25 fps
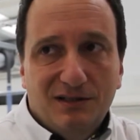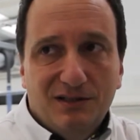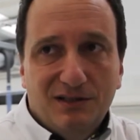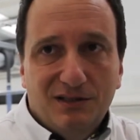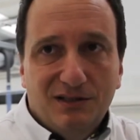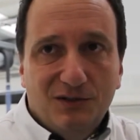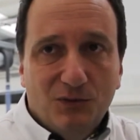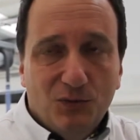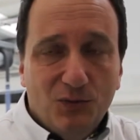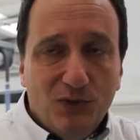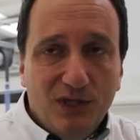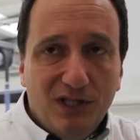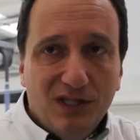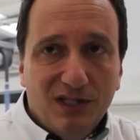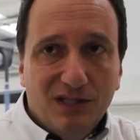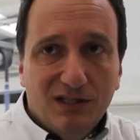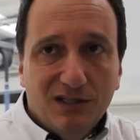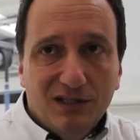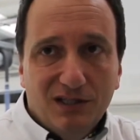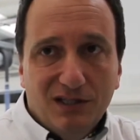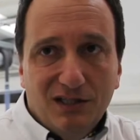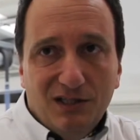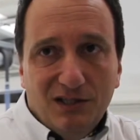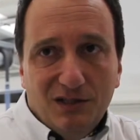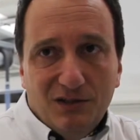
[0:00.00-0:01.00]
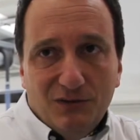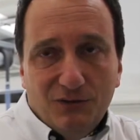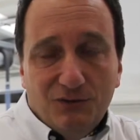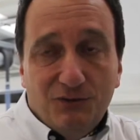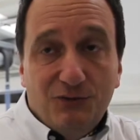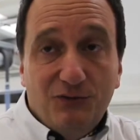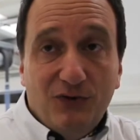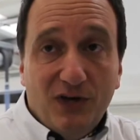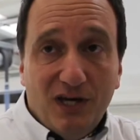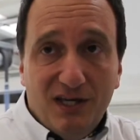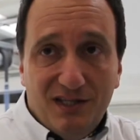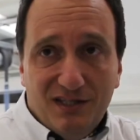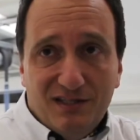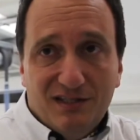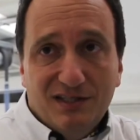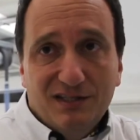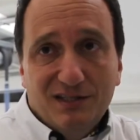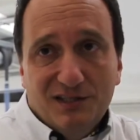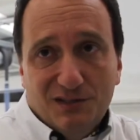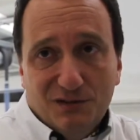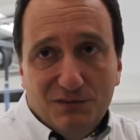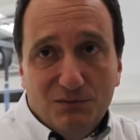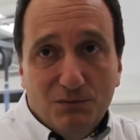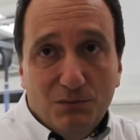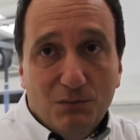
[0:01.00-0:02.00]
the wing
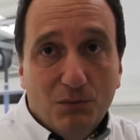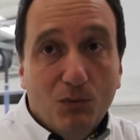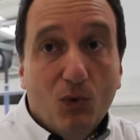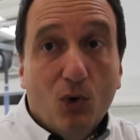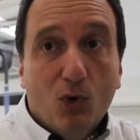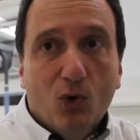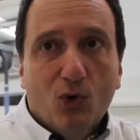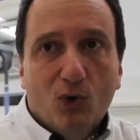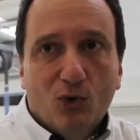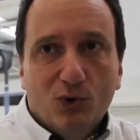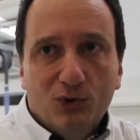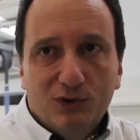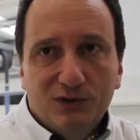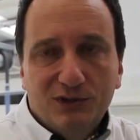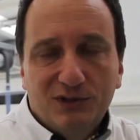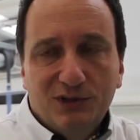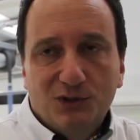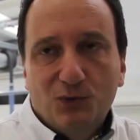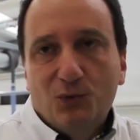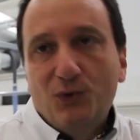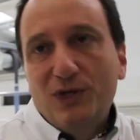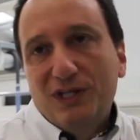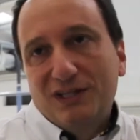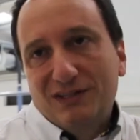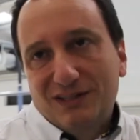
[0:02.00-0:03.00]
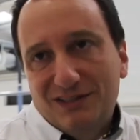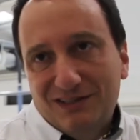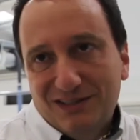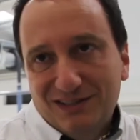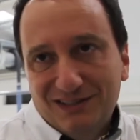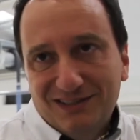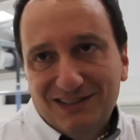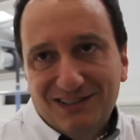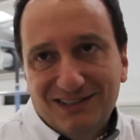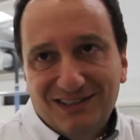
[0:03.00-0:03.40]
faces more the wind,